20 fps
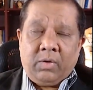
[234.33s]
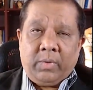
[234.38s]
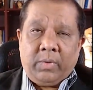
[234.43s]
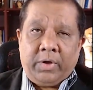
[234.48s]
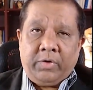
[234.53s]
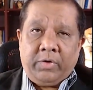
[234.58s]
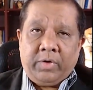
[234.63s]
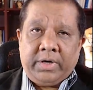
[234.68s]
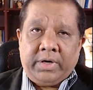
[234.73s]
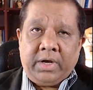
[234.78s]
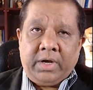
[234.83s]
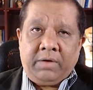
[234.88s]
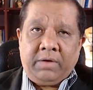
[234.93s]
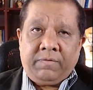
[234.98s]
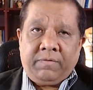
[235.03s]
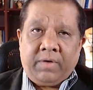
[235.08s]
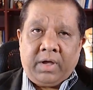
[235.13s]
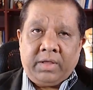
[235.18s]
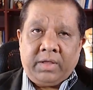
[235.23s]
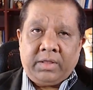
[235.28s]
where you
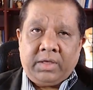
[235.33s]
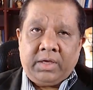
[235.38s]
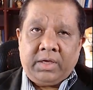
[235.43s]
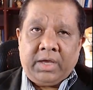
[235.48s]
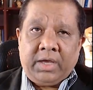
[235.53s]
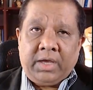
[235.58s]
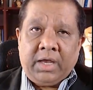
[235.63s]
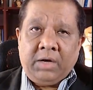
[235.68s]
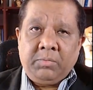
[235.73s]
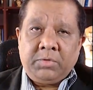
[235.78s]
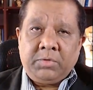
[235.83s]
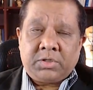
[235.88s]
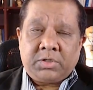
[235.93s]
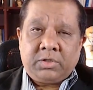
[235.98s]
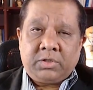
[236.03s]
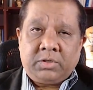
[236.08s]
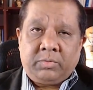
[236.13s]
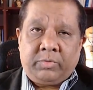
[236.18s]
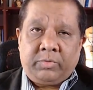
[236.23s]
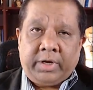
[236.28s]
identify the
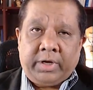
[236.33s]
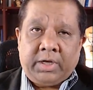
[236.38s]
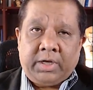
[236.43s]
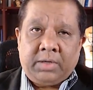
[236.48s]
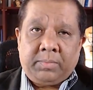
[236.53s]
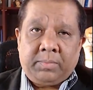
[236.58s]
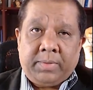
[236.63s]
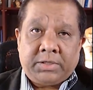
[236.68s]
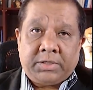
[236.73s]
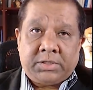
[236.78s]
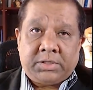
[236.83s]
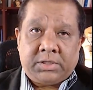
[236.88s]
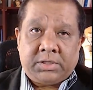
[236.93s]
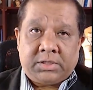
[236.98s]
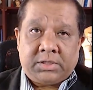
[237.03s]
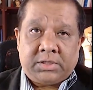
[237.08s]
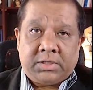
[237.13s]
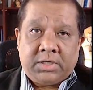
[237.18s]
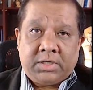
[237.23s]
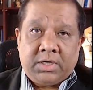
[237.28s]
elements of the brachial
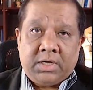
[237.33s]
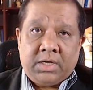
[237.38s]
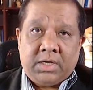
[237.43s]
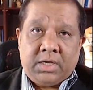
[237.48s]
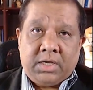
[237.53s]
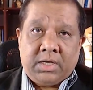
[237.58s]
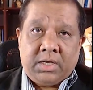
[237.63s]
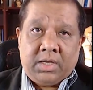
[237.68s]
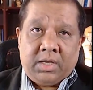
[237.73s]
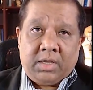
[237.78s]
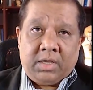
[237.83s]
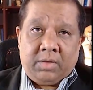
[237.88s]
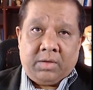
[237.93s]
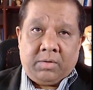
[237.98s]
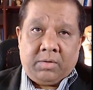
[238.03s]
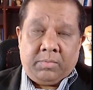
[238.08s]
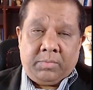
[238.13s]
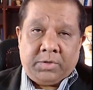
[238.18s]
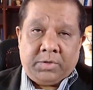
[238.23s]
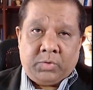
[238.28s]
plexus
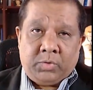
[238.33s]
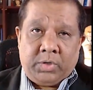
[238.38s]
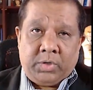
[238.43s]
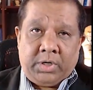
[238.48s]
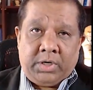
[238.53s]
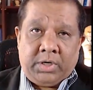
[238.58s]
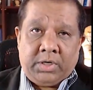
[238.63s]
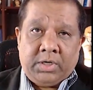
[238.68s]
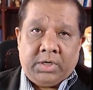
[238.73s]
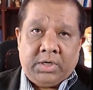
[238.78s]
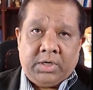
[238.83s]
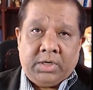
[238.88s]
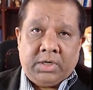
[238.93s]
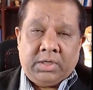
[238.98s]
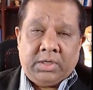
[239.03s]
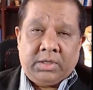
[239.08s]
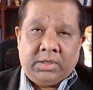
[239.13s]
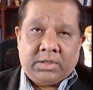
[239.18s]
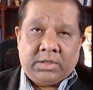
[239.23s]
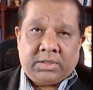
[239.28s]
between
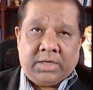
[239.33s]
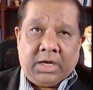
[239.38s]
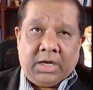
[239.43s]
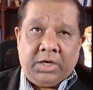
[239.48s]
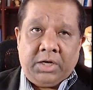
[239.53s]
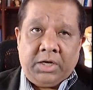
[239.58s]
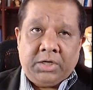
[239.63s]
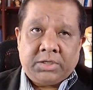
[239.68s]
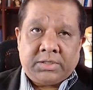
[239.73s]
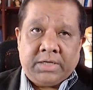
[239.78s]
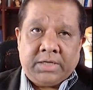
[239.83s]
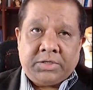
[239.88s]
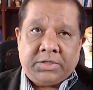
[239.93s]
the scalenus